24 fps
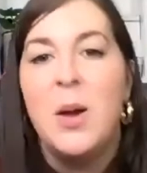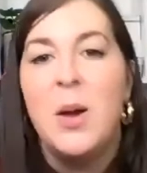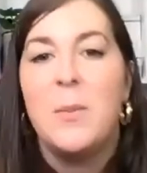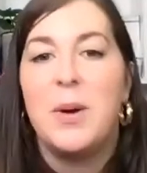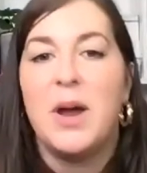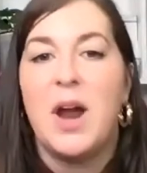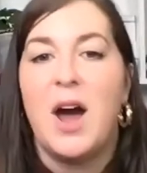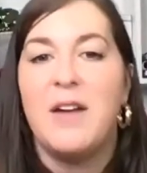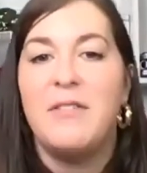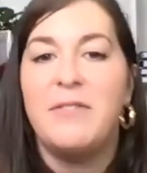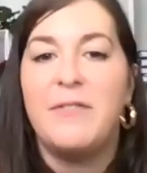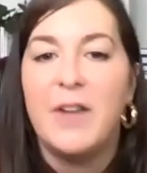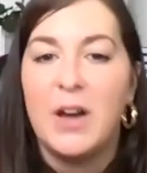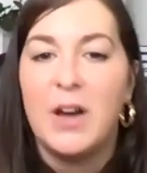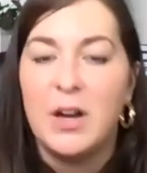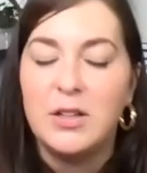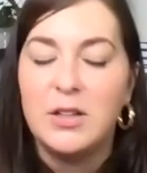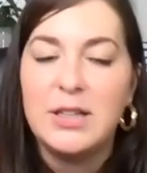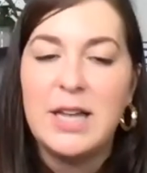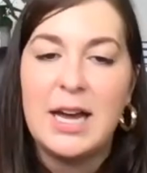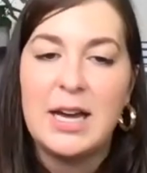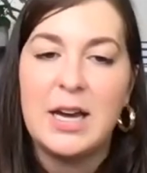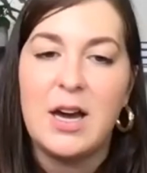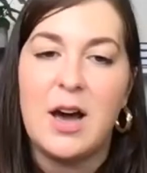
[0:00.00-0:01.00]
But I
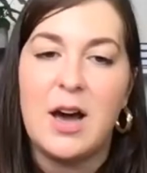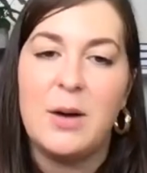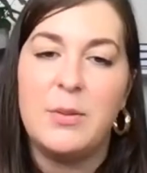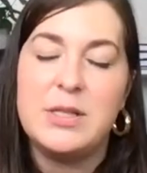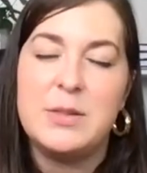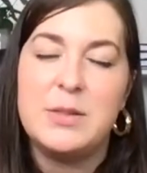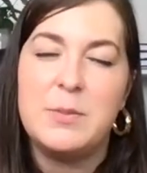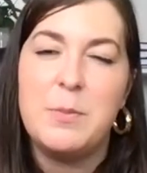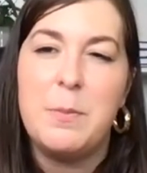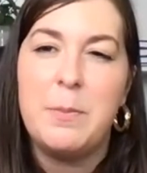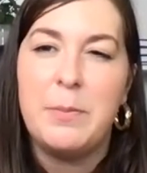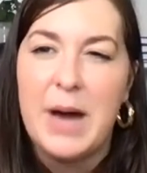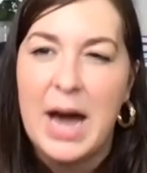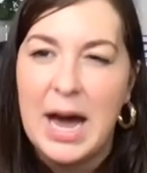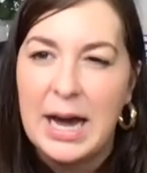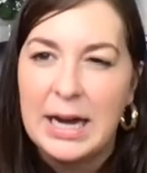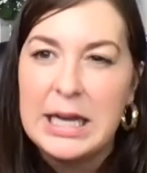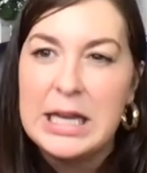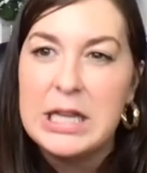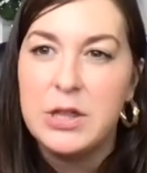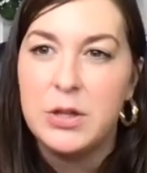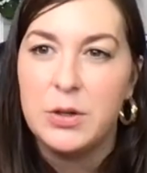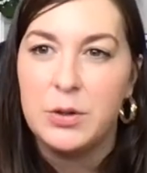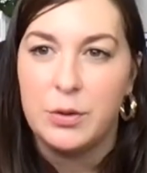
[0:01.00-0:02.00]
felt like I was
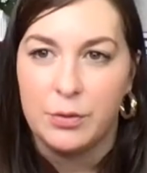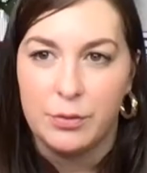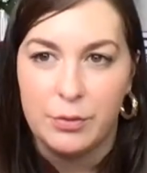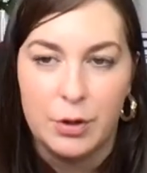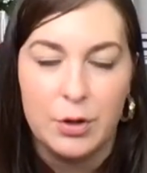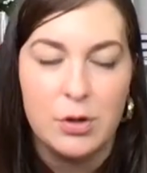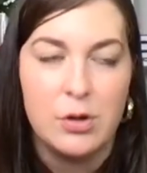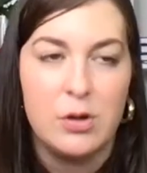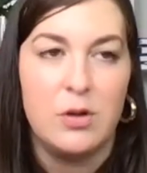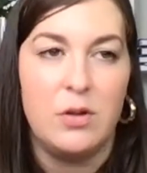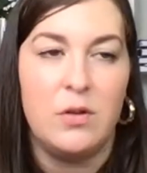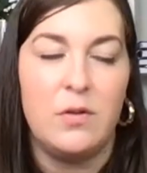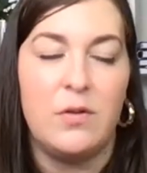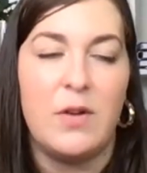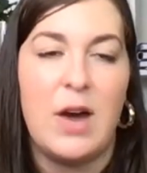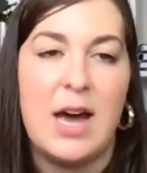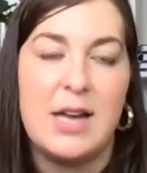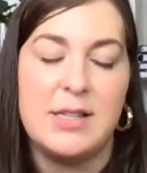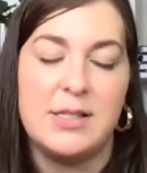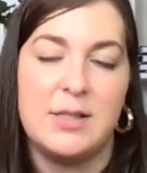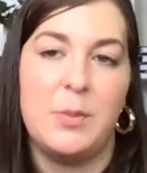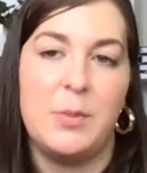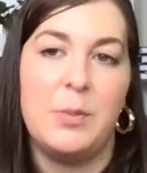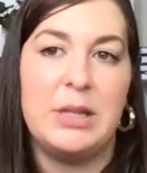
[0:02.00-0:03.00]
back in the groove
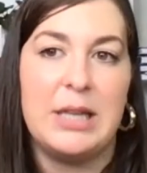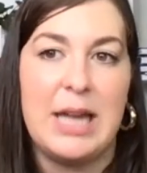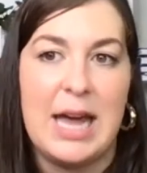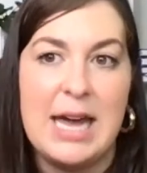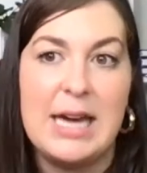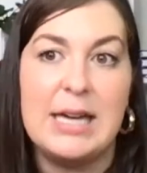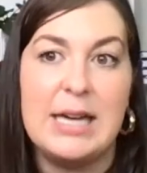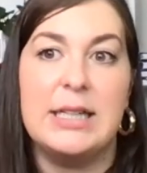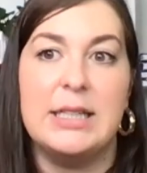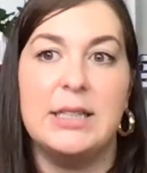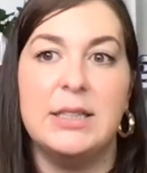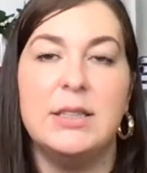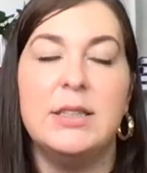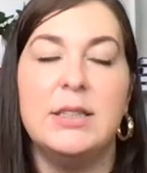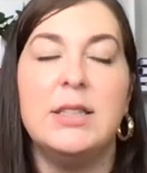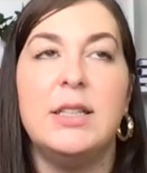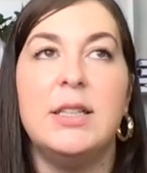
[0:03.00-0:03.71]
as a player,